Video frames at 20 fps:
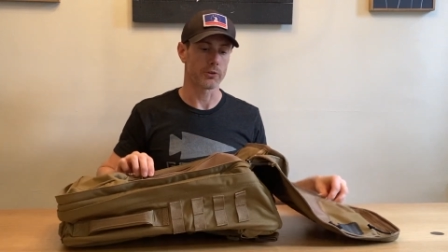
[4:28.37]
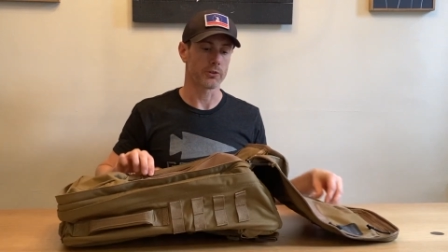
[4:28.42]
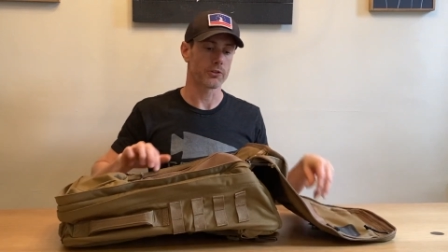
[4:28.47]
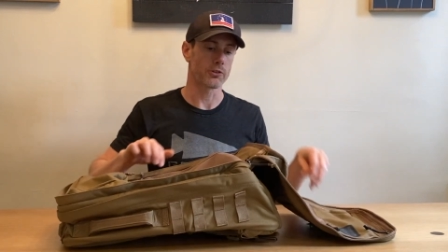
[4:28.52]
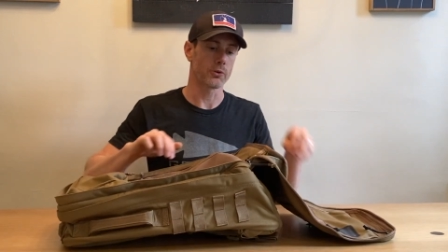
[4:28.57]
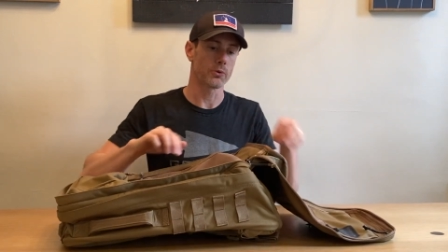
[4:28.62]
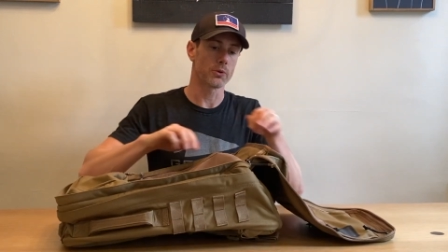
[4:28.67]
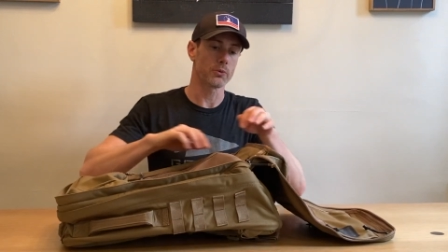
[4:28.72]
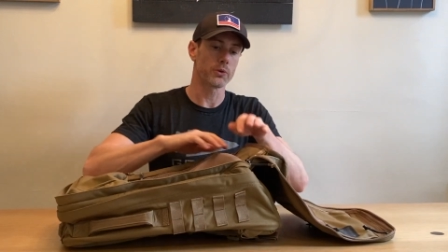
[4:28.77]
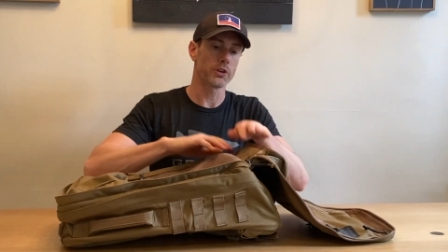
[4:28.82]
So
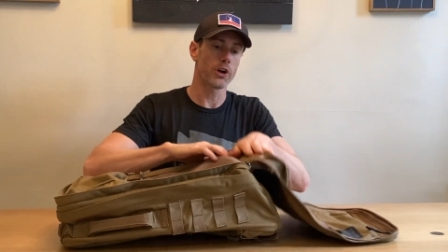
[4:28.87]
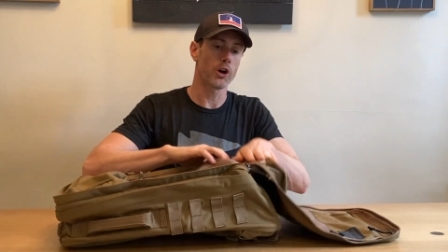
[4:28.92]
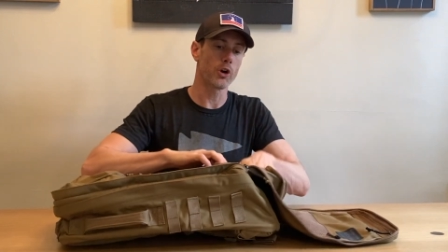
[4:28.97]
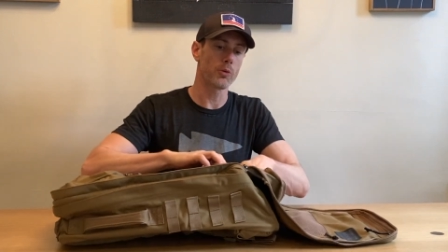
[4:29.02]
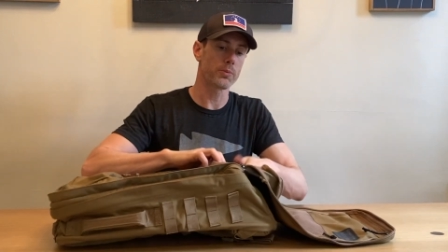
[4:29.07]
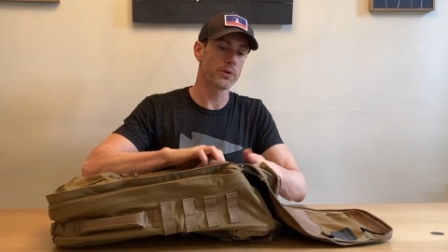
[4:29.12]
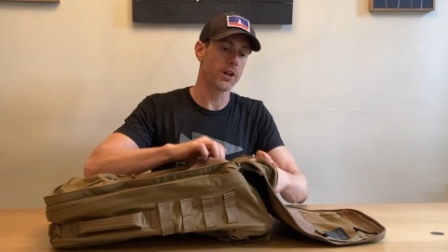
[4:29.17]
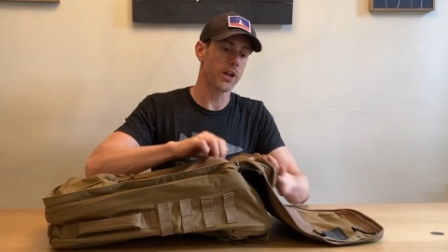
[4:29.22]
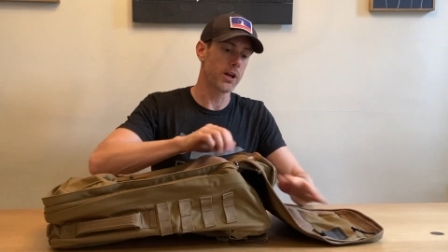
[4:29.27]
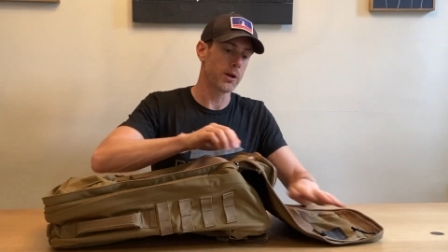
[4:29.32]
when we
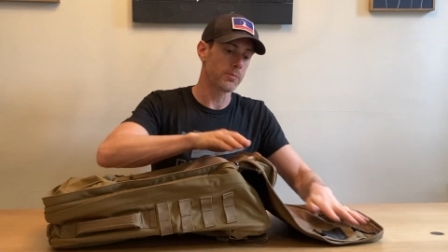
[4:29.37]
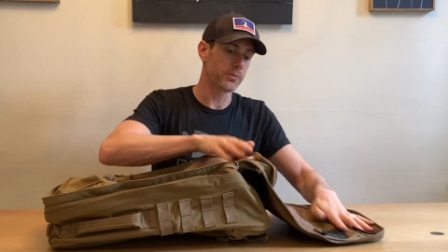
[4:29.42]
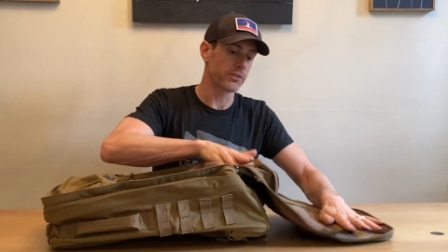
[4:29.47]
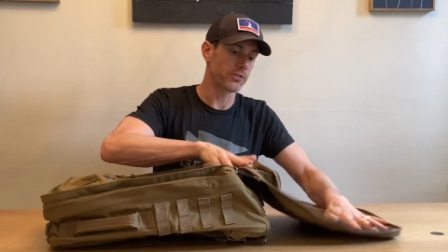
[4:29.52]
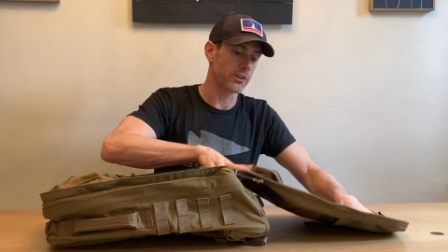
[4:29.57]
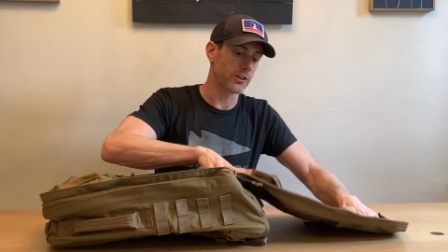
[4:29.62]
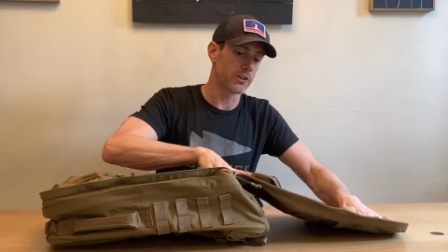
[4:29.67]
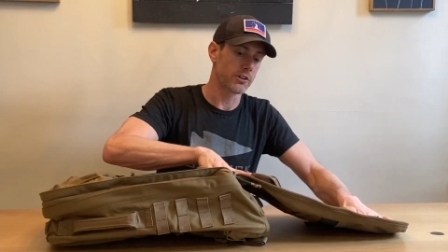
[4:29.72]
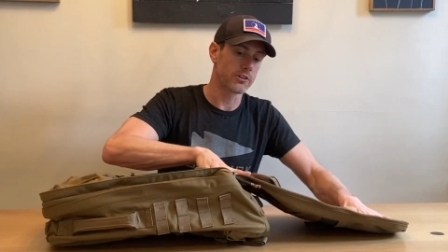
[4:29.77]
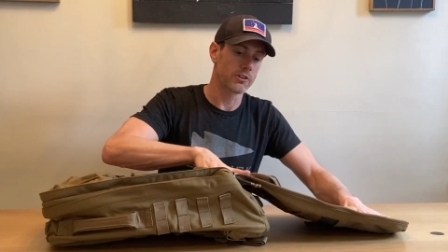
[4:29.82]
open up, it's
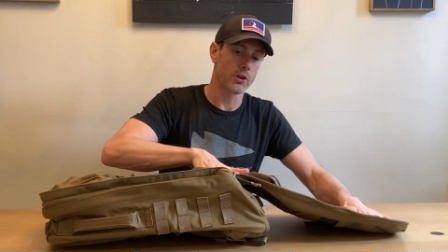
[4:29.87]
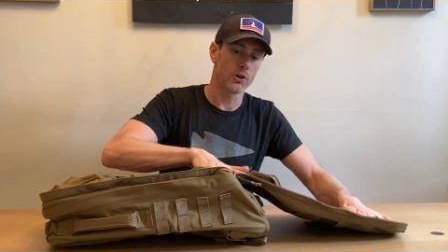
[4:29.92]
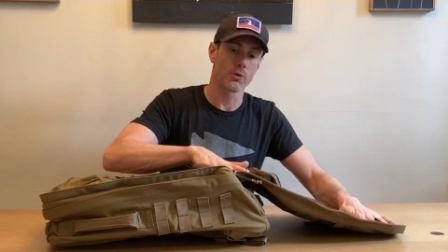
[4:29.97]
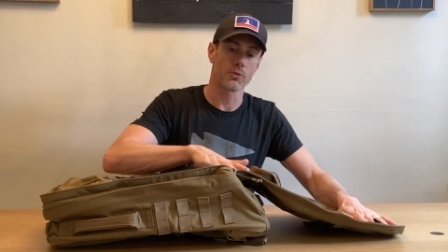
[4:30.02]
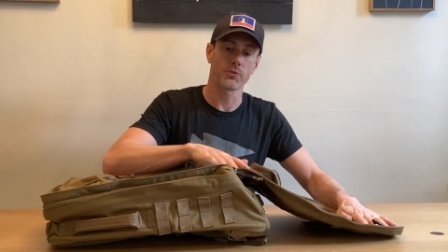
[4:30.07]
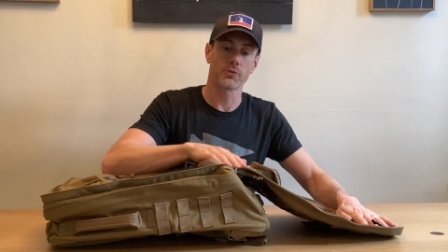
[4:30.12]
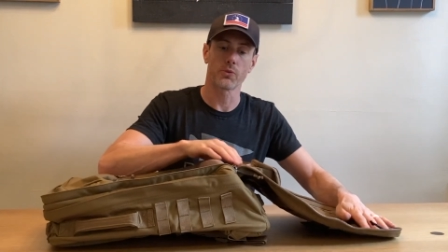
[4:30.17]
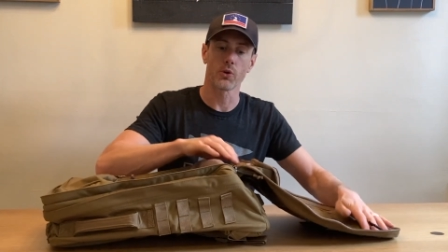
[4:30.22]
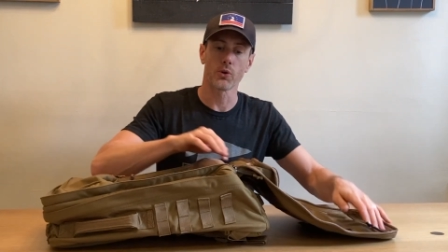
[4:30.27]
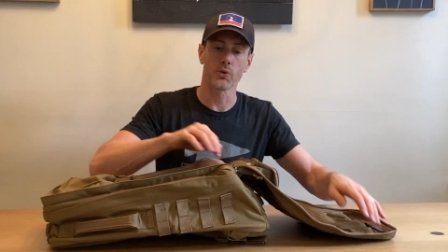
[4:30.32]
going to go
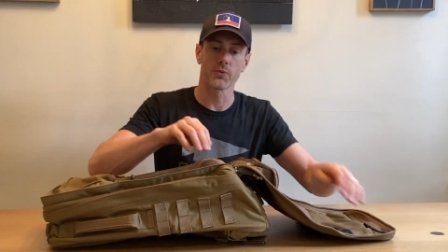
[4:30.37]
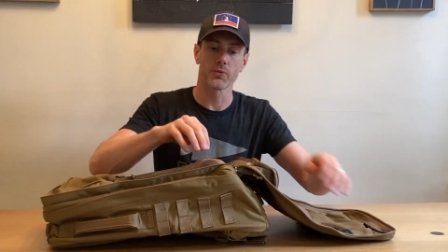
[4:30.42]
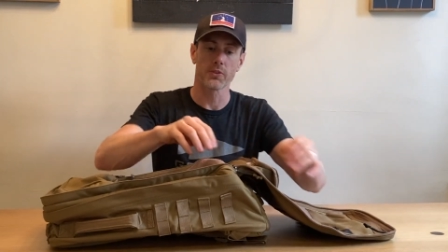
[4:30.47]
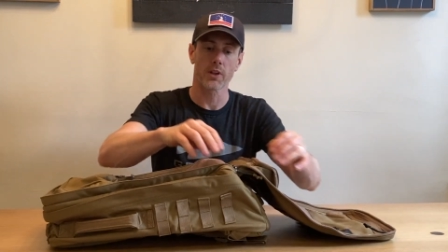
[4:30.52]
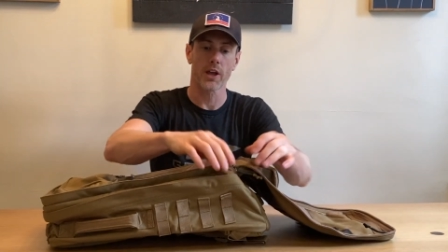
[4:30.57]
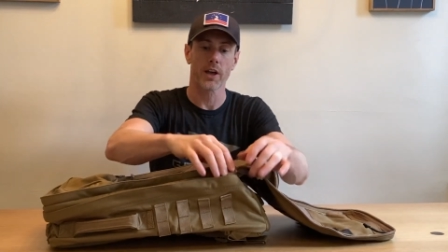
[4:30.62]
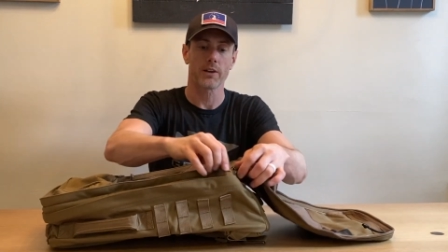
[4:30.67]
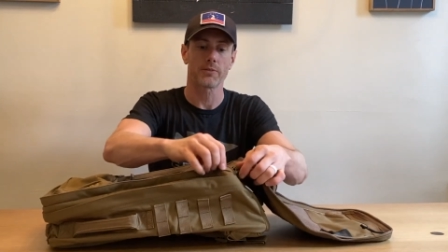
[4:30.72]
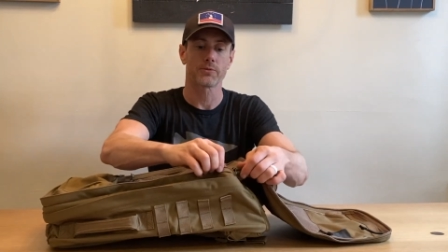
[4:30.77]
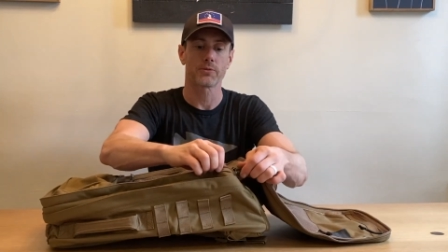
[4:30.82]
fold
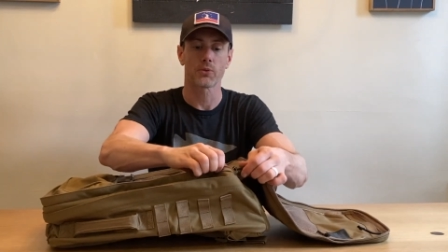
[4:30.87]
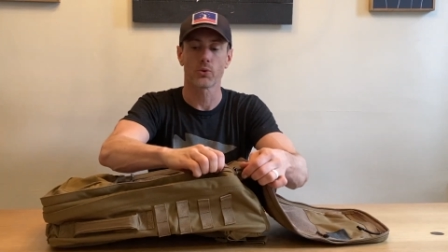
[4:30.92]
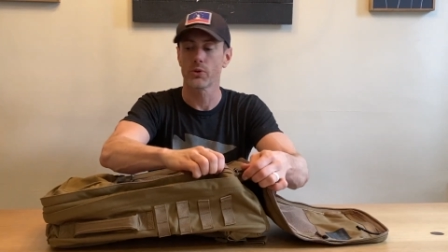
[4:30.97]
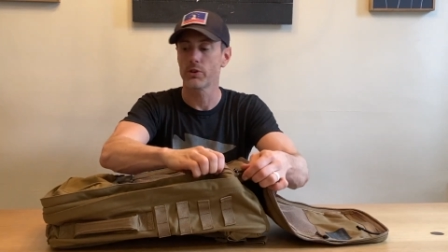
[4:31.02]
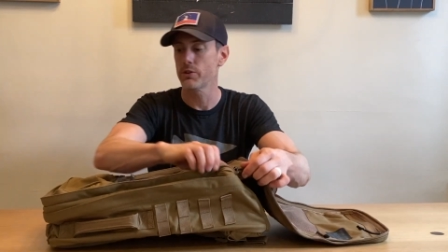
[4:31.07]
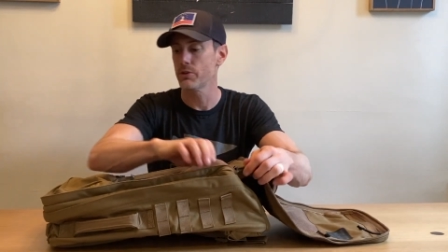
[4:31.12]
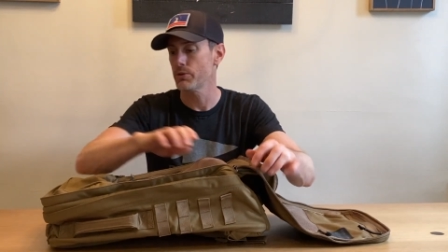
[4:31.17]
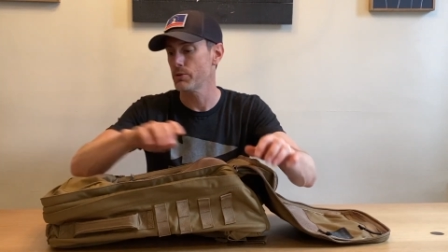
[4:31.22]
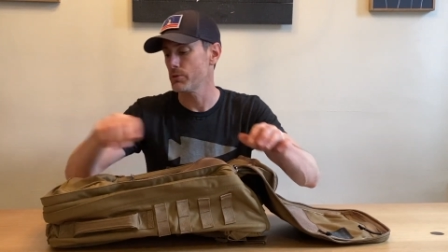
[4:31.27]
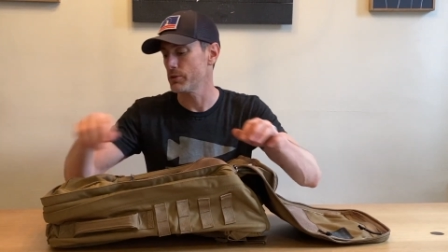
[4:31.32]
flat for
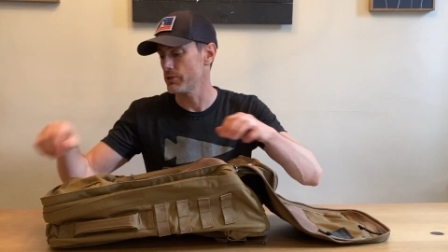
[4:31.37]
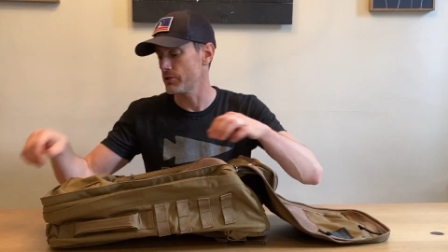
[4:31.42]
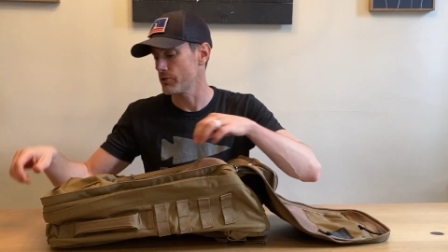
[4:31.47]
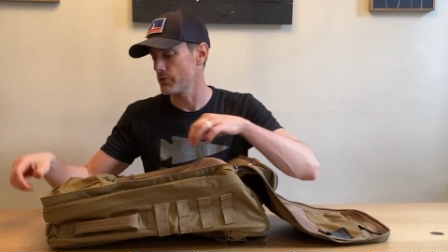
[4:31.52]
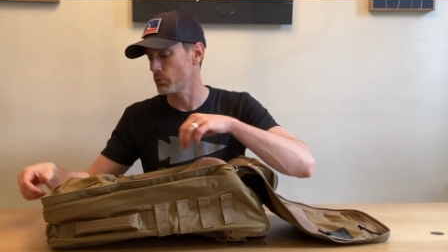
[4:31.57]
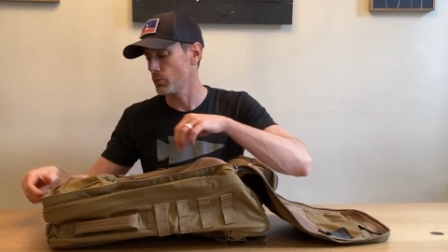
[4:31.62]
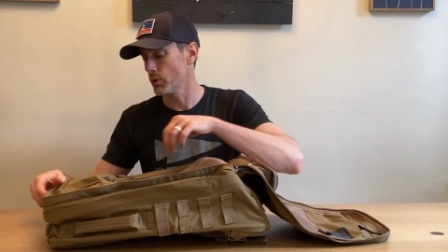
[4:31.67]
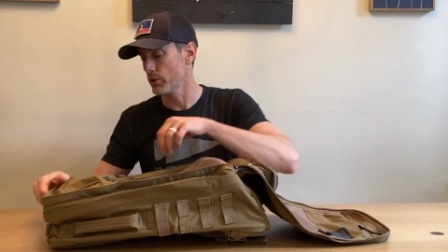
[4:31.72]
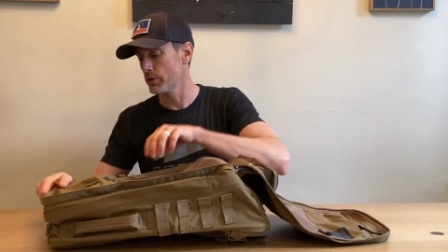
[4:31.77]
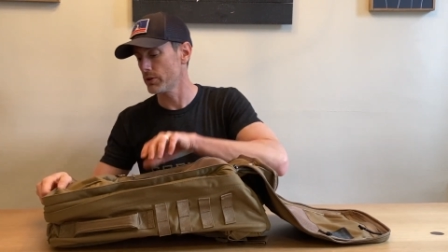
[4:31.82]
you, which is
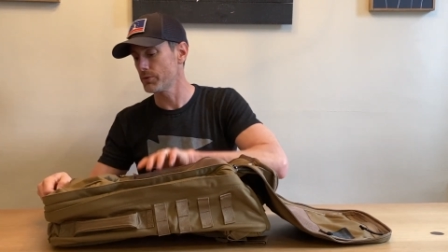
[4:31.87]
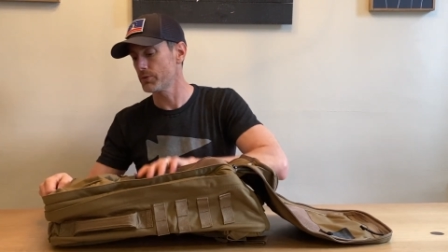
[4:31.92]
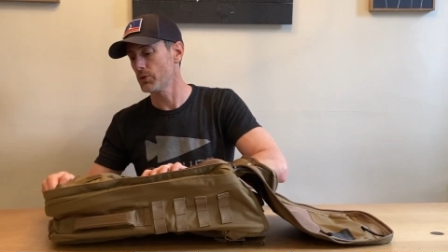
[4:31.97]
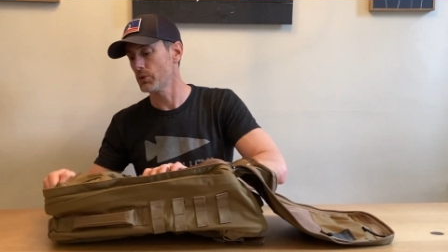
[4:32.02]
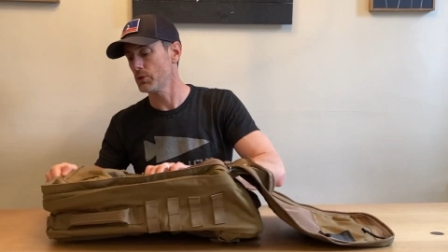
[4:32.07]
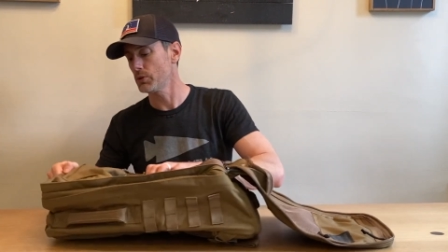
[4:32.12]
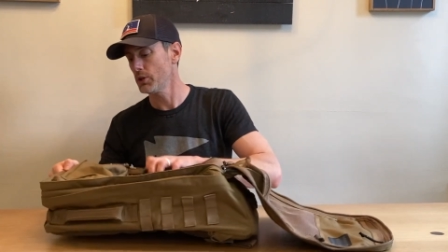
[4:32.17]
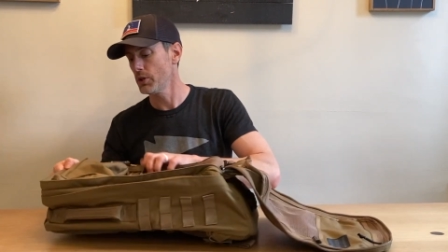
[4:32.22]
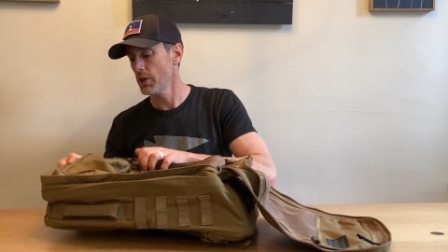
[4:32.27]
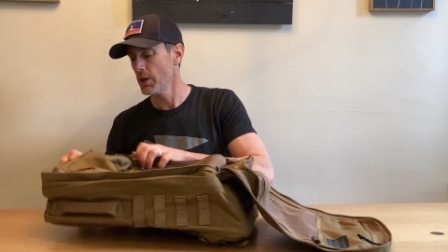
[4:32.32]

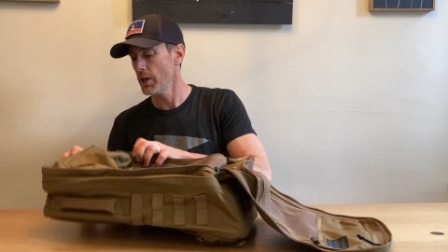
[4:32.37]
wonderful.